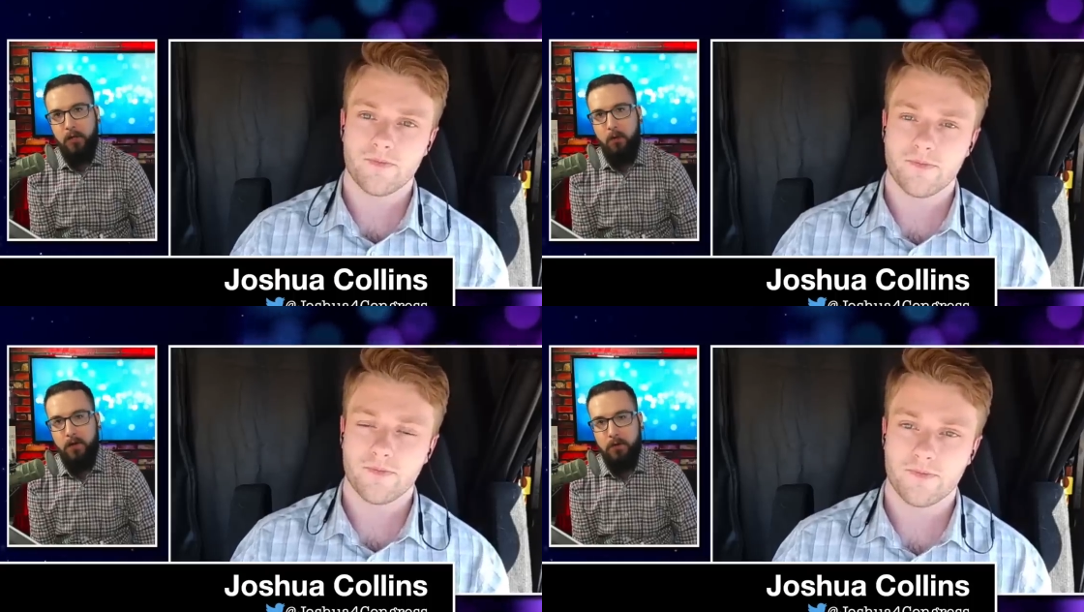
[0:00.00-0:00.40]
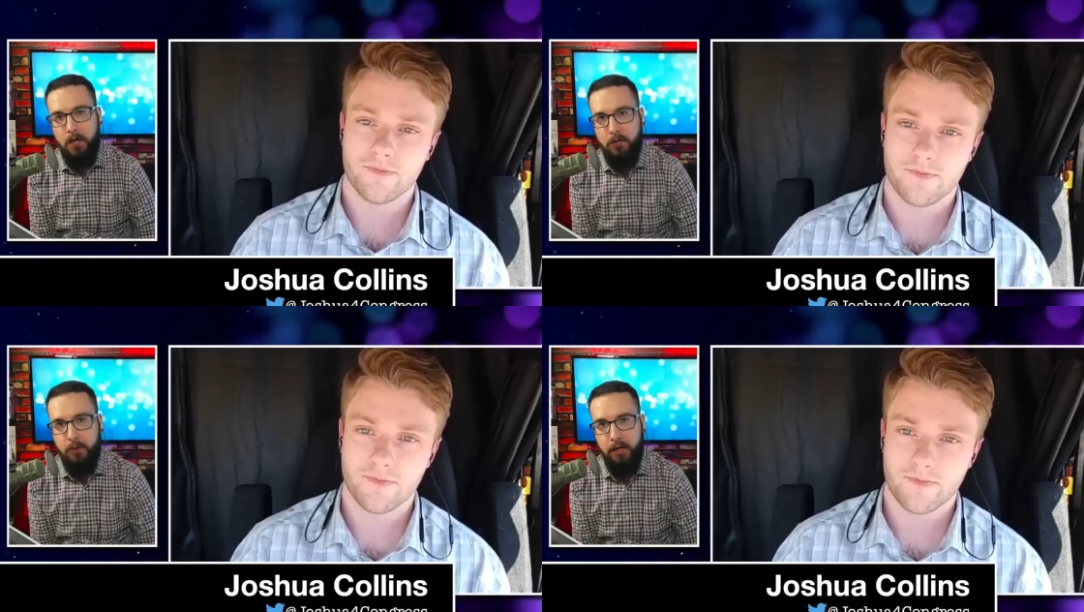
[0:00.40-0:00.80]
Speaker 1: across the
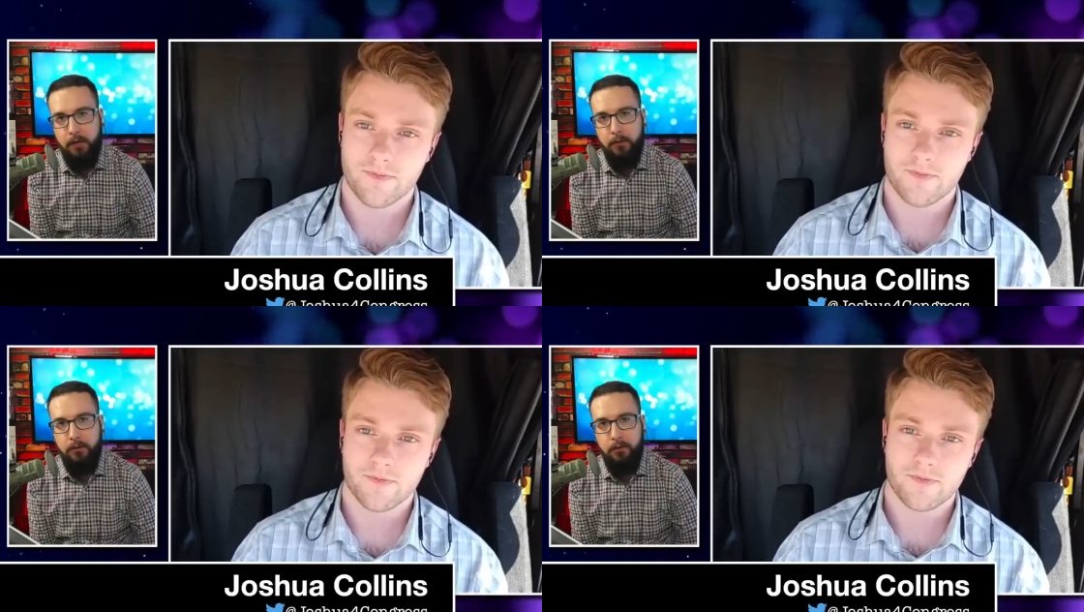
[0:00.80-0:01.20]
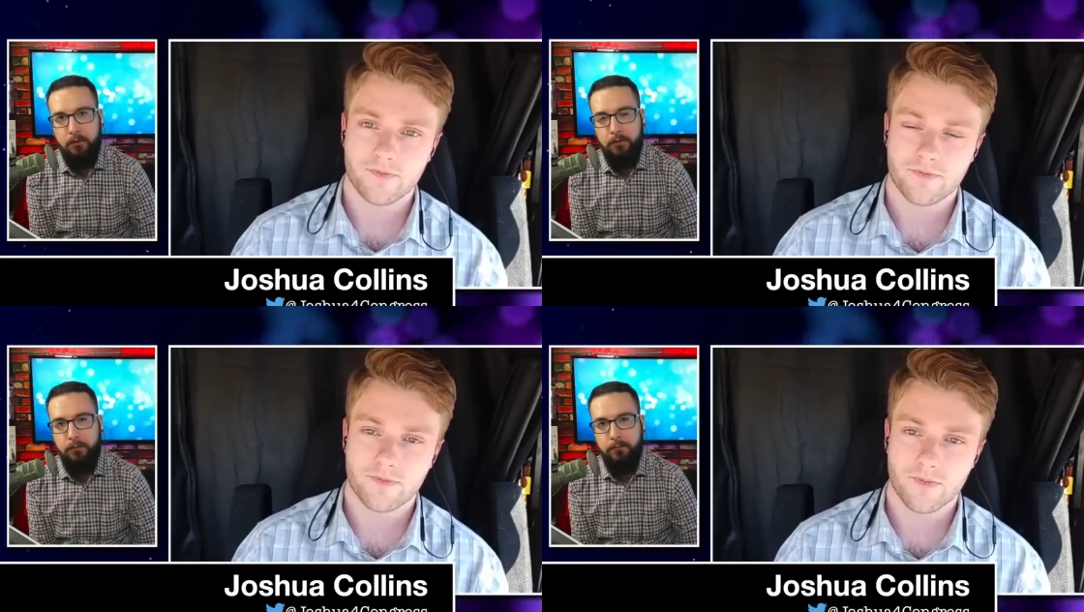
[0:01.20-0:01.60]
country?
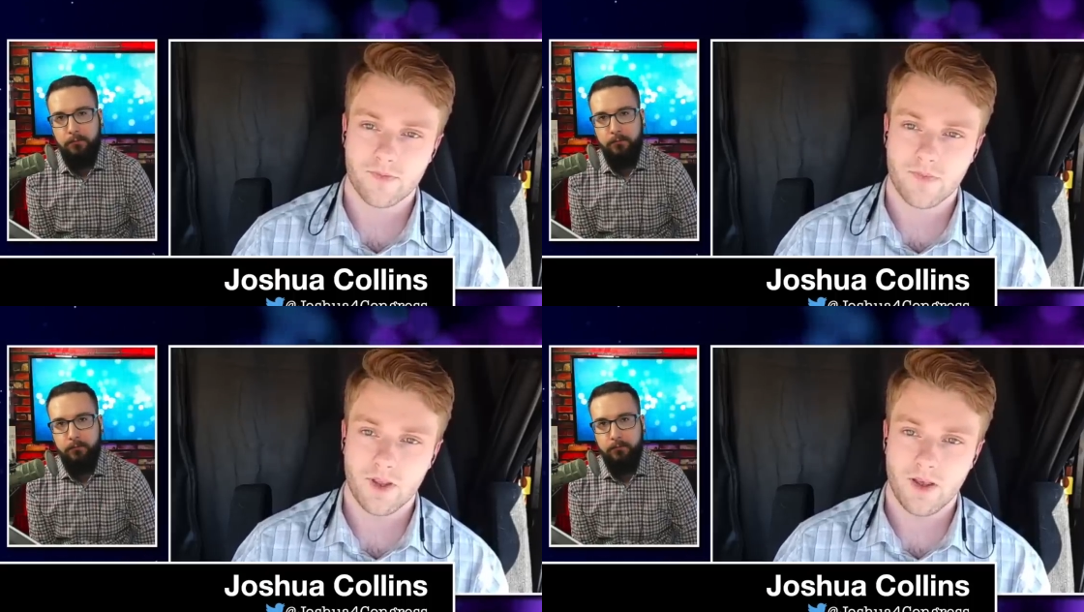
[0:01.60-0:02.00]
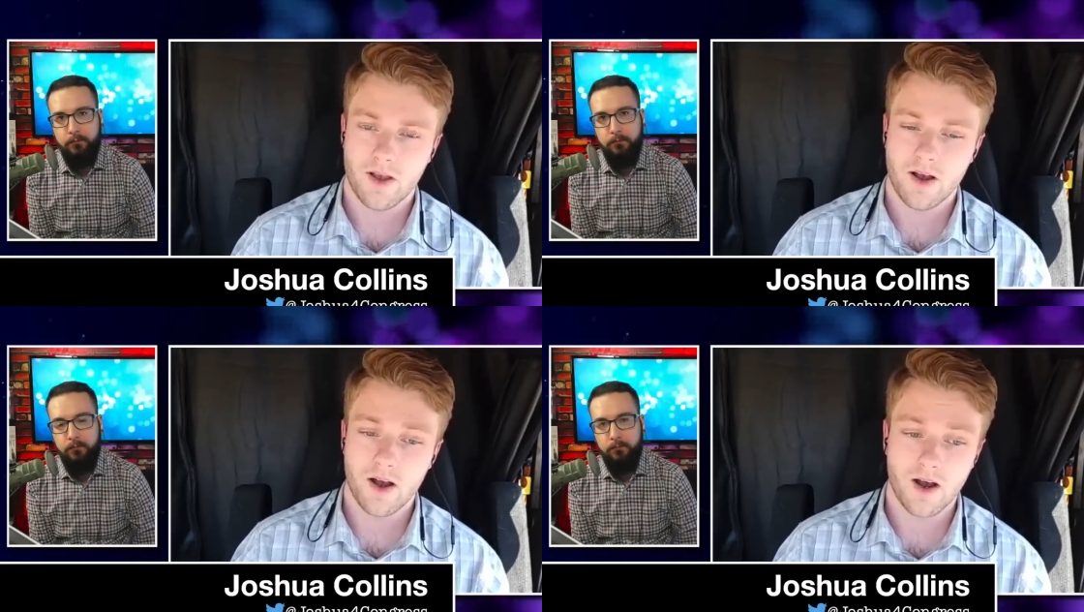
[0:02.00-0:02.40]

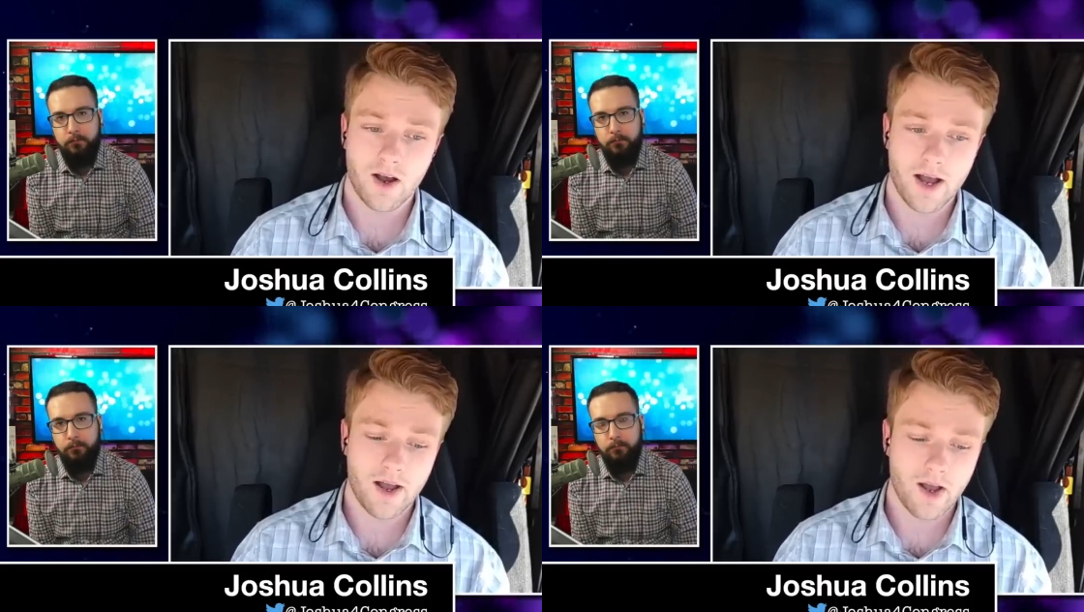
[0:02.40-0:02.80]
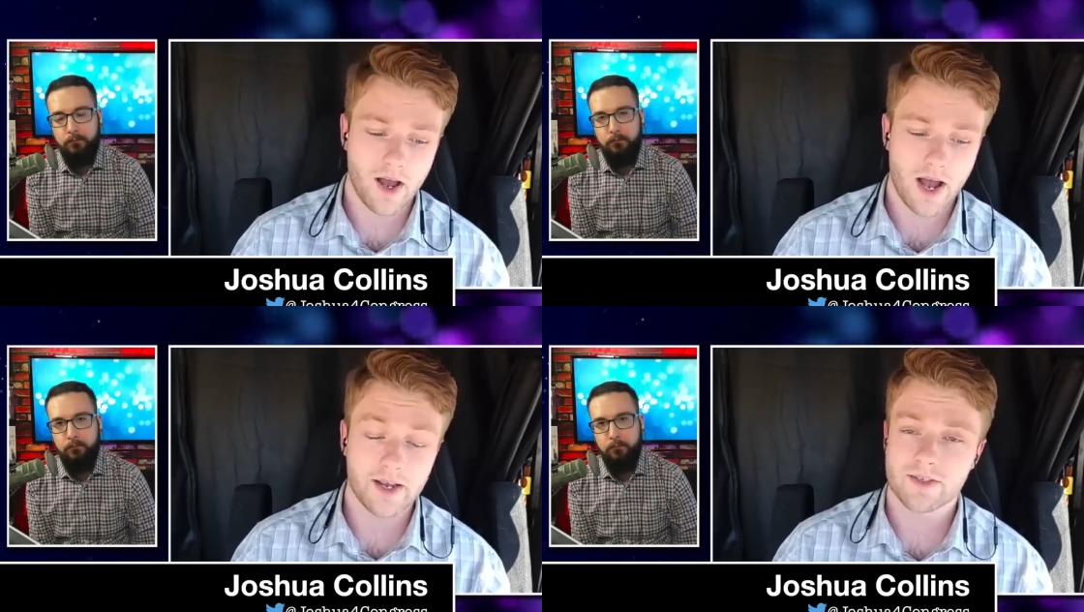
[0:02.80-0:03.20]
Speaker 2: Uh, I